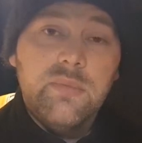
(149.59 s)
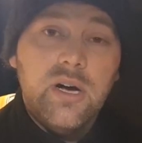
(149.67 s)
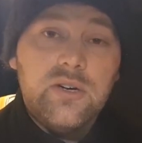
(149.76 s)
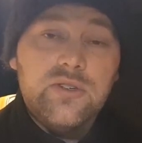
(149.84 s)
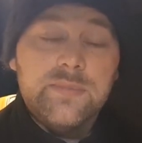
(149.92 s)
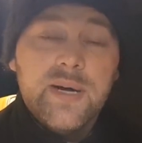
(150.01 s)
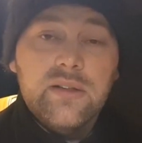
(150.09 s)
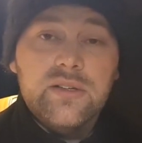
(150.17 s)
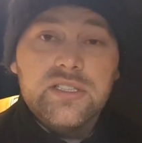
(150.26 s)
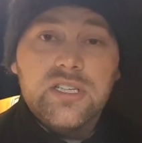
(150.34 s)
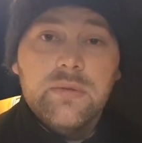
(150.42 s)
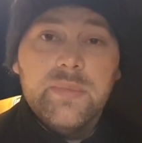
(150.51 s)
Michael's Mount
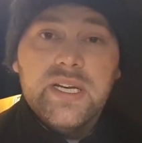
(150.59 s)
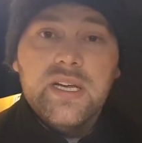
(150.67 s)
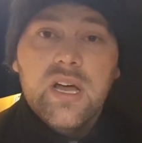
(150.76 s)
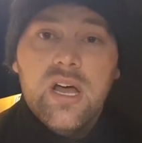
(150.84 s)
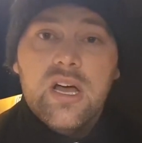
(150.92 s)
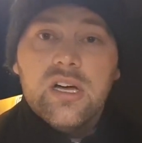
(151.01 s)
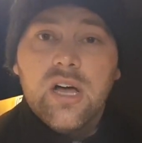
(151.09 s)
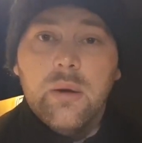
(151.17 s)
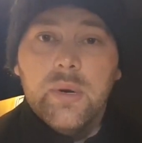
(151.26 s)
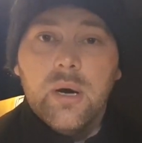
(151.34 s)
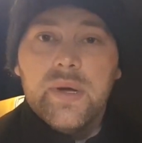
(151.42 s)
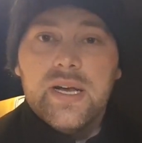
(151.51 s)
that's going to be
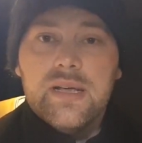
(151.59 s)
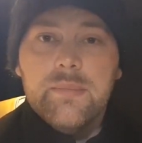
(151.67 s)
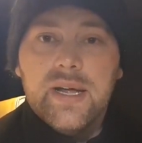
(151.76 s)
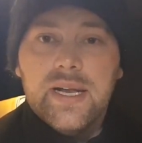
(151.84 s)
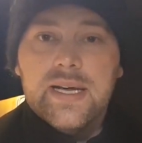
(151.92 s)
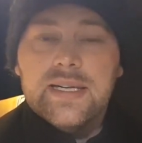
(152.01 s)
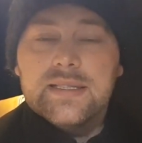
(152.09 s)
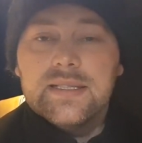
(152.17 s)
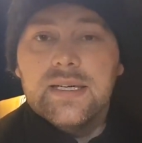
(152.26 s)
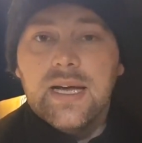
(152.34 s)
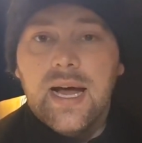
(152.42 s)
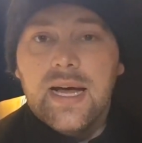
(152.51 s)
coming up any minute.